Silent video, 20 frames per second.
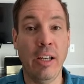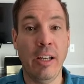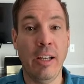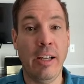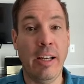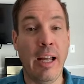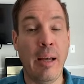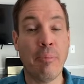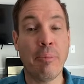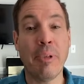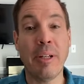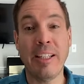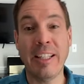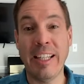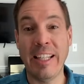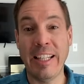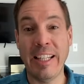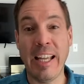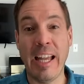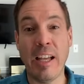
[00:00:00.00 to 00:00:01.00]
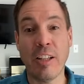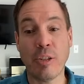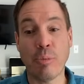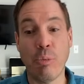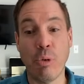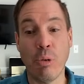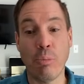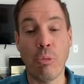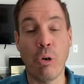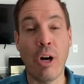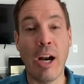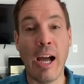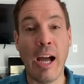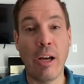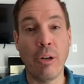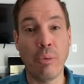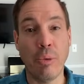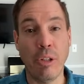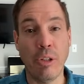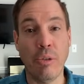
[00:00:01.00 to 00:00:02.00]
And I've been getting asked more and more, how
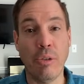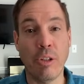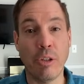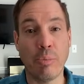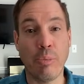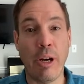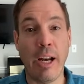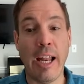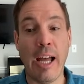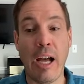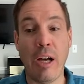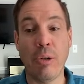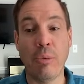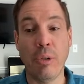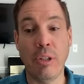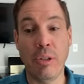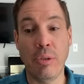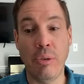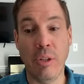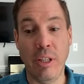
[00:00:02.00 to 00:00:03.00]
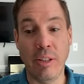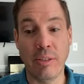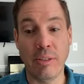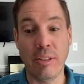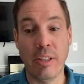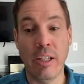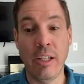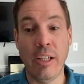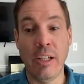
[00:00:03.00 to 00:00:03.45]
do we do this, Brad? How do we do this?